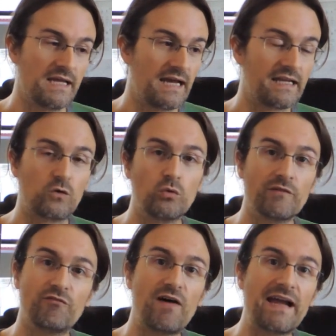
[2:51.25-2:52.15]
and I
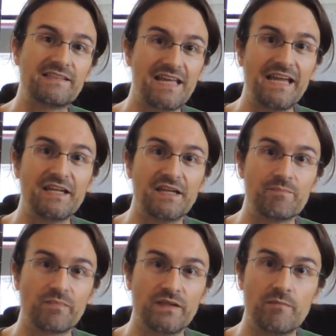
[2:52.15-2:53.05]
couldn't find any
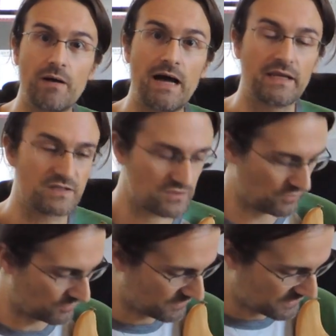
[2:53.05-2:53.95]
in the body.
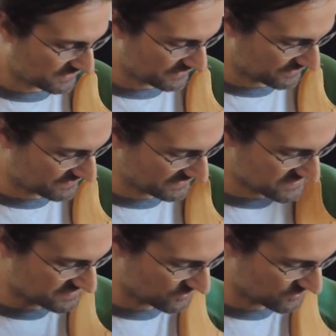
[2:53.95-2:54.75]
So that's